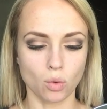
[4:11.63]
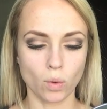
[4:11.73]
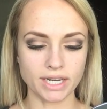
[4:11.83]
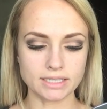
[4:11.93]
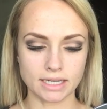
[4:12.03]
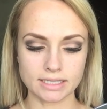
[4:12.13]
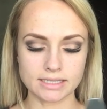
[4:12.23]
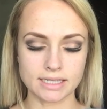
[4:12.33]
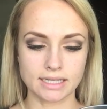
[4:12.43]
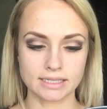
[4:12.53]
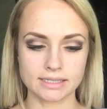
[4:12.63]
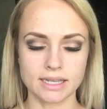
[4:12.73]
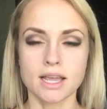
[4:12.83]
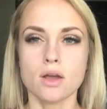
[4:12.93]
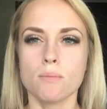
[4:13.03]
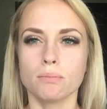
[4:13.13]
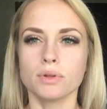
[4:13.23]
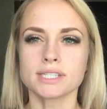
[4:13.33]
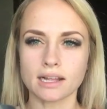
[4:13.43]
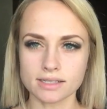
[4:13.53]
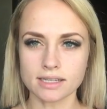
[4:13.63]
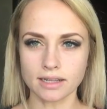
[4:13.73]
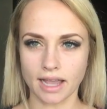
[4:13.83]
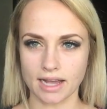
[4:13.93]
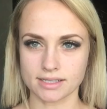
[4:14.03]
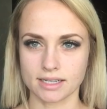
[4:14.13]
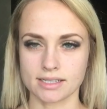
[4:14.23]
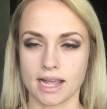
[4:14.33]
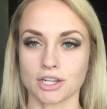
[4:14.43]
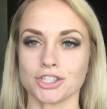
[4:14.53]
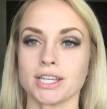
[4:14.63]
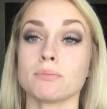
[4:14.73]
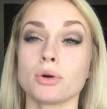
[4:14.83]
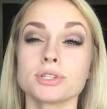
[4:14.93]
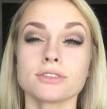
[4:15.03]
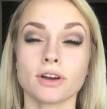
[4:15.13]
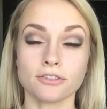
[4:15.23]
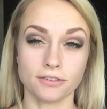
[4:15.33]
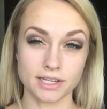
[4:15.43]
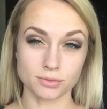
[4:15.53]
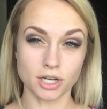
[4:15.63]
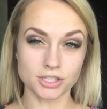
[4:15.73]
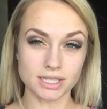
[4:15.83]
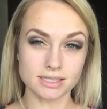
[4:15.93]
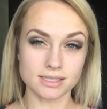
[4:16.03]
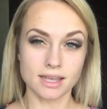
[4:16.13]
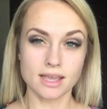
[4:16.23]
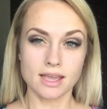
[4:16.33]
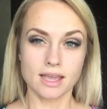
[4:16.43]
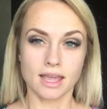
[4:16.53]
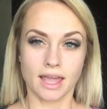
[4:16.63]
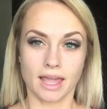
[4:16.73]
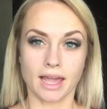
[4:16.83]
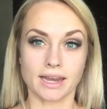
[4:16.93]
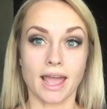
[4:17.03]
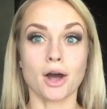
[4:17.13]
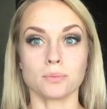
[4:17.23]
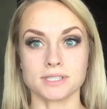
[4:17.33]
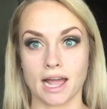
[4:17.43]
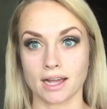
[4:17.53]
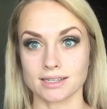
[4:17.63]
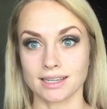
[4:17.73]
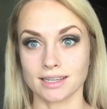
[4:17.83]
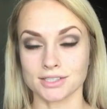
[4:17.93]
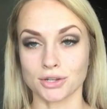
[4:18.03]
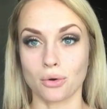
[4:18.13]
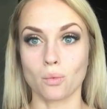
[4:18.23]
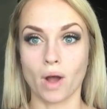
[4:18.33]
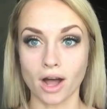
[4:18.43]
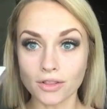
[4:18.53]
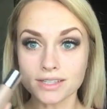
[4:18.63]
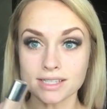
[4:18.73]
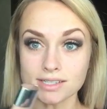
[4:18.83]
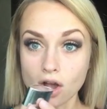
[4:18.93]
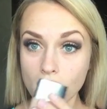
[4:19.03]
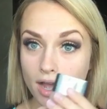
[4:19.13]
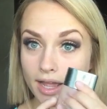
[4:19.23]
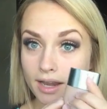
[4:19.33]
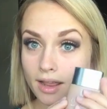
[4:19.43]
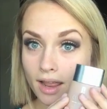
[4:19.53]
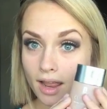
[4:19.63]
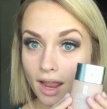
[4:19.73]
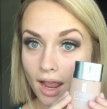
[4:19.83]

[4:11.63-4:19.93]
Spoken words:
what it does is, salicylic acid is actually in most of our face washes and it helps acne. So while this is on,